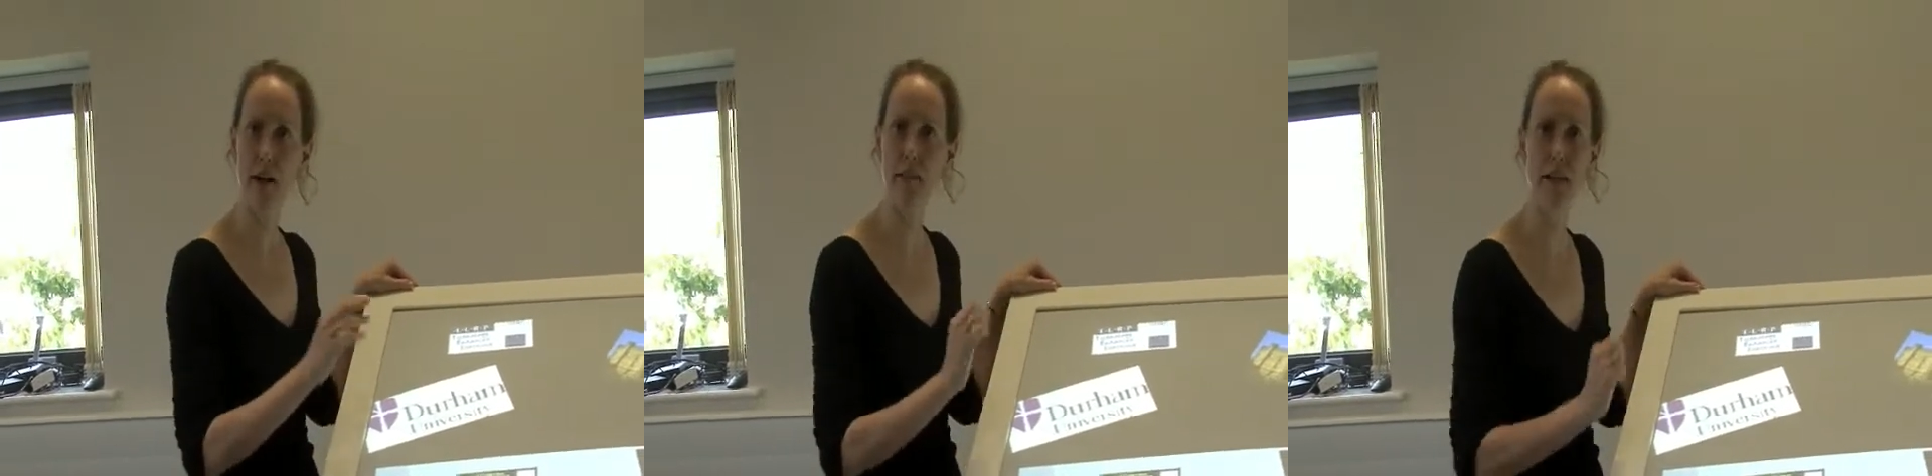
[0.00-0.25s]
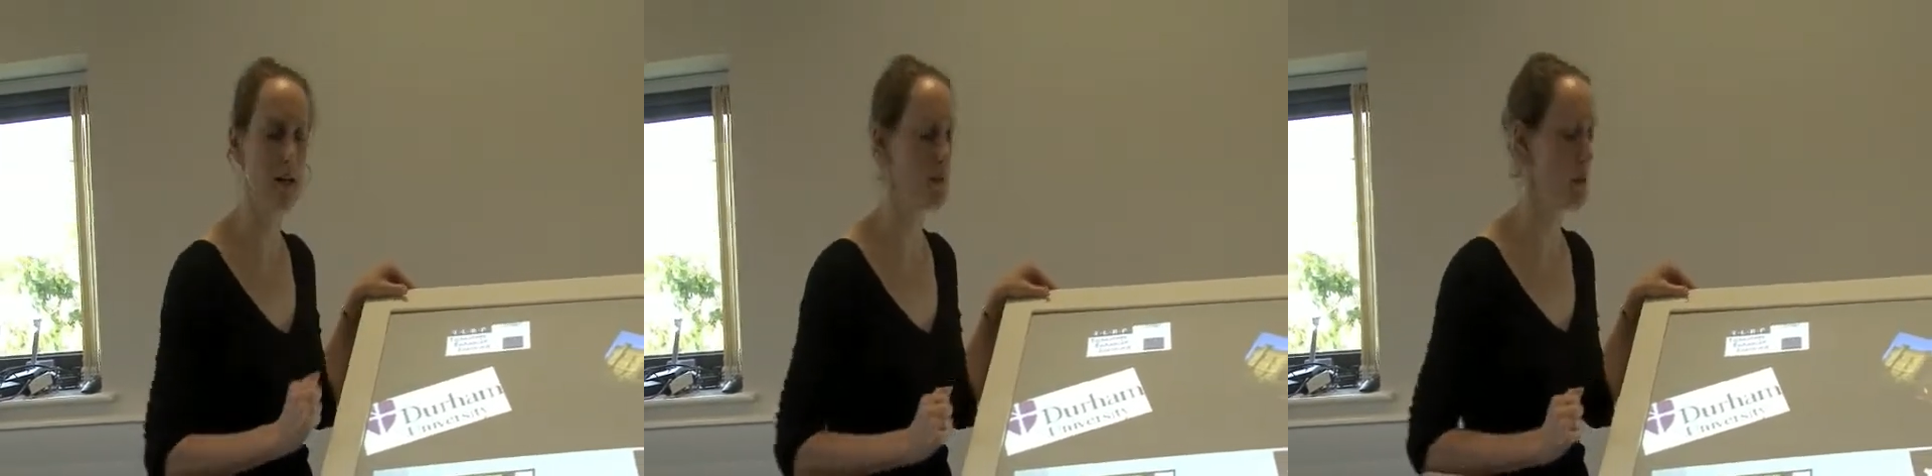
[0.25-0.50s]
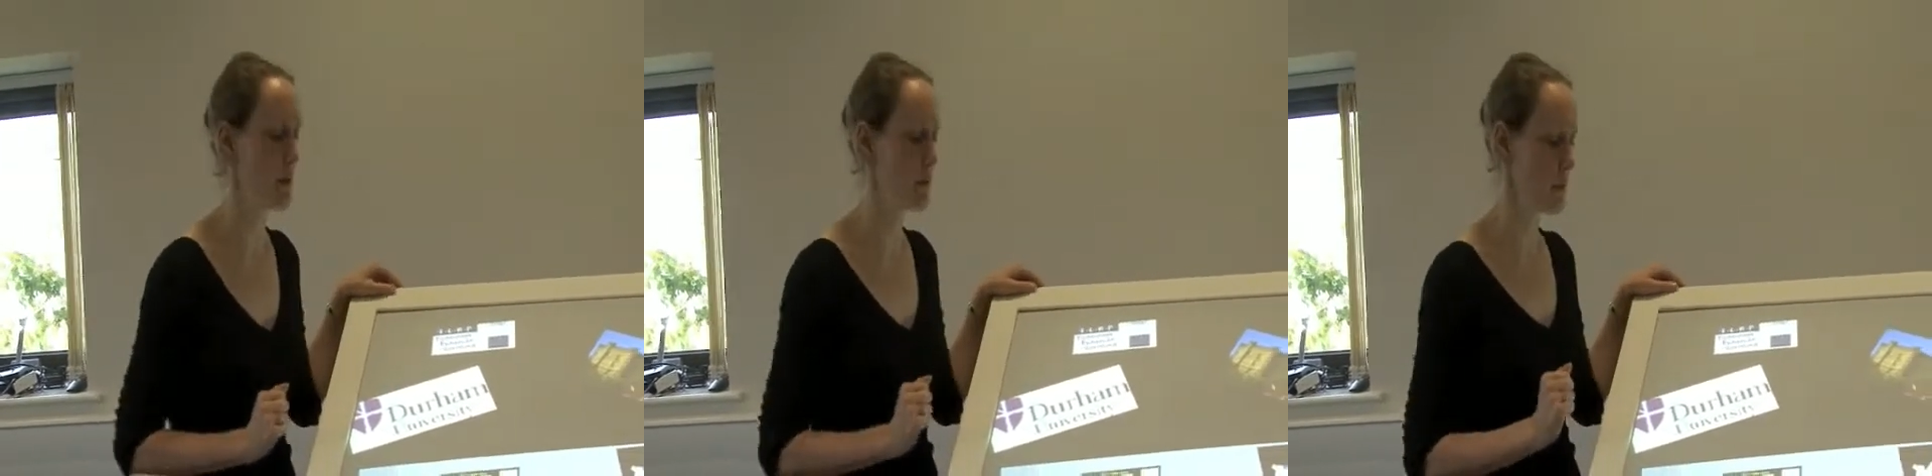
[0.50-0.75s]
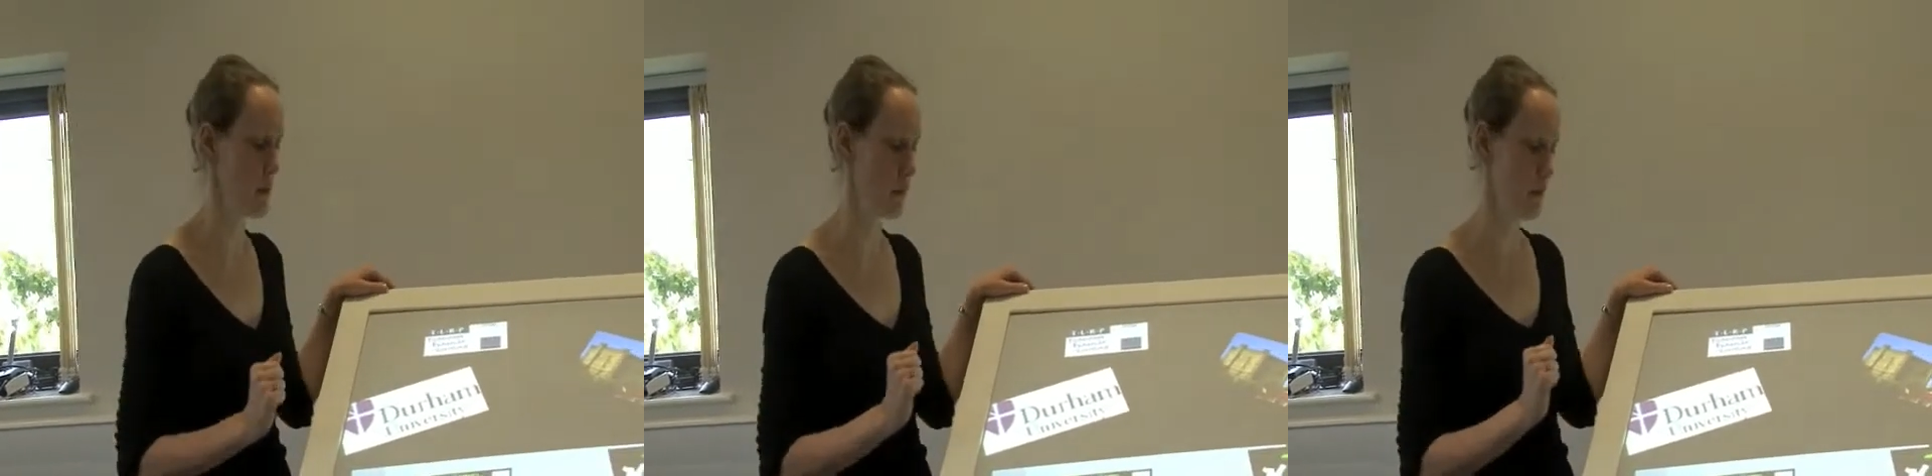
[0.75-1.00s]
currently
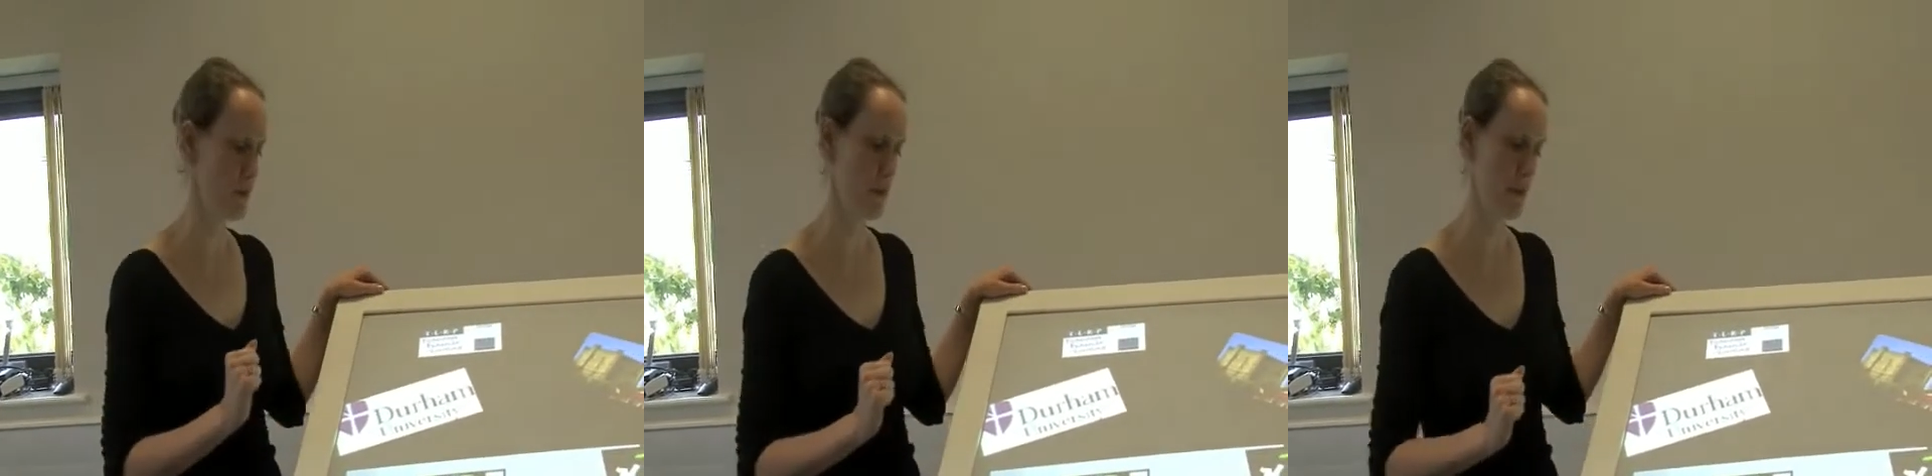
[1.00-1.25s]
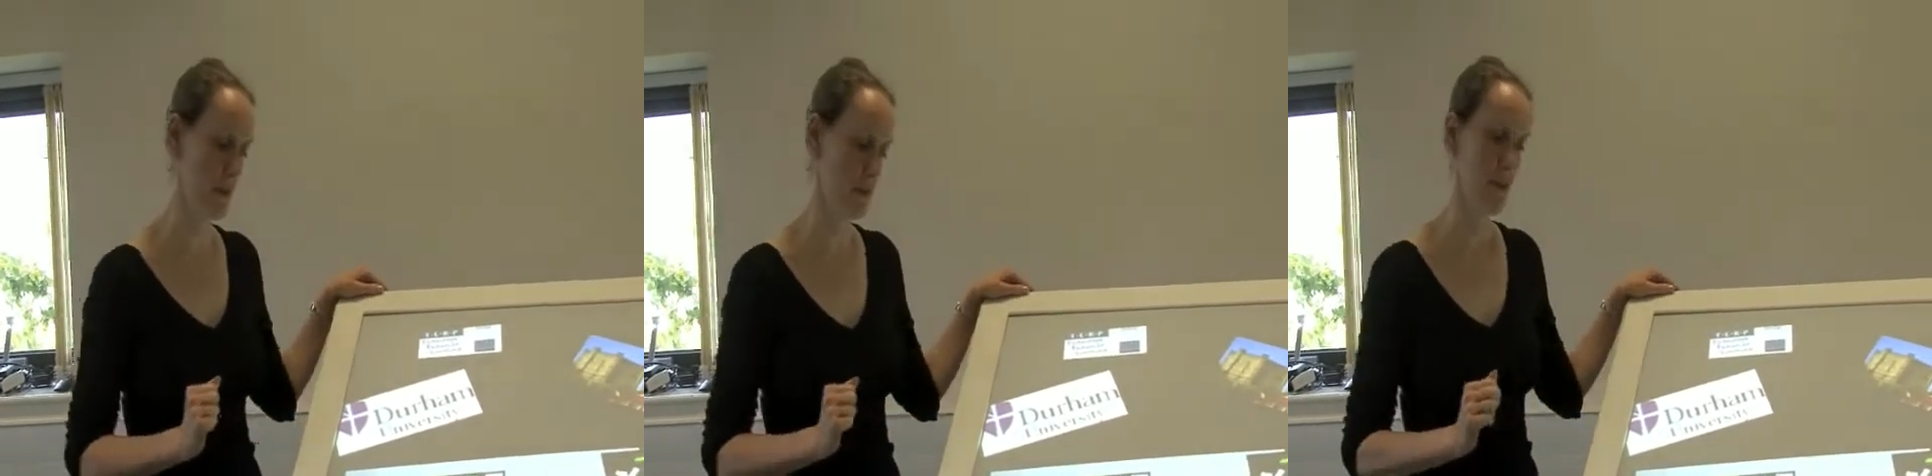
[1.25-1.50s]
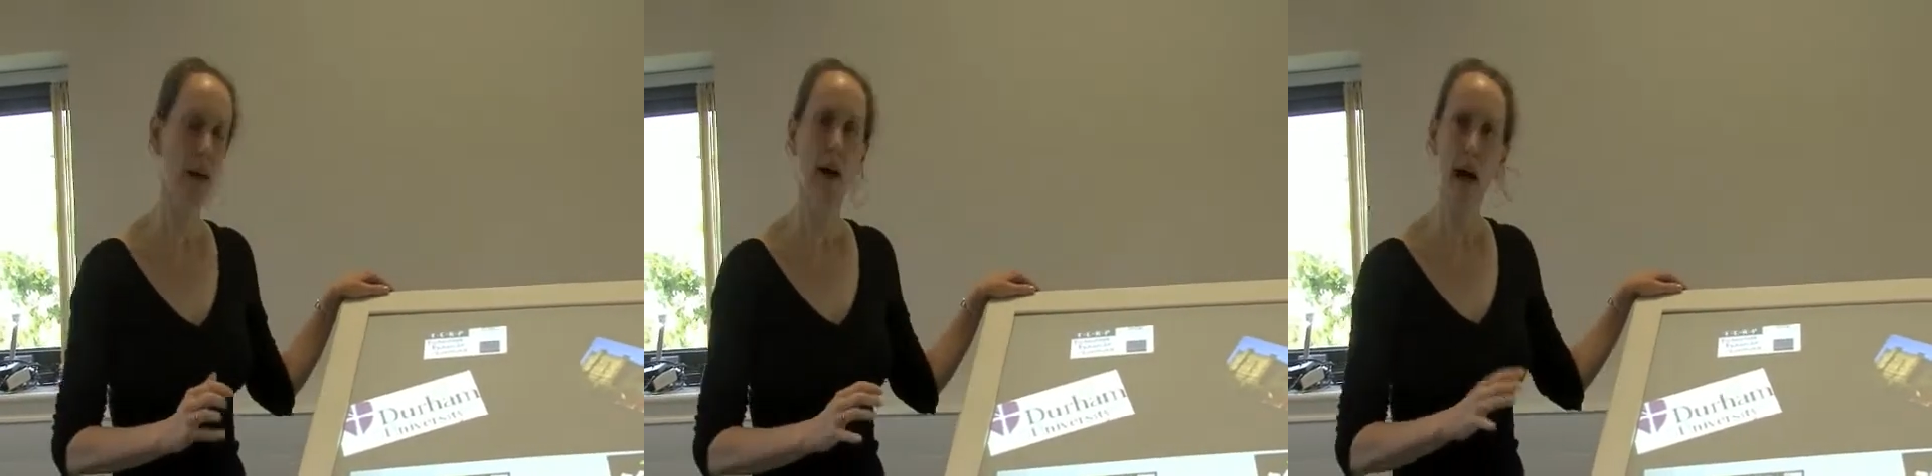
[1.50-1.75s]
being built for us,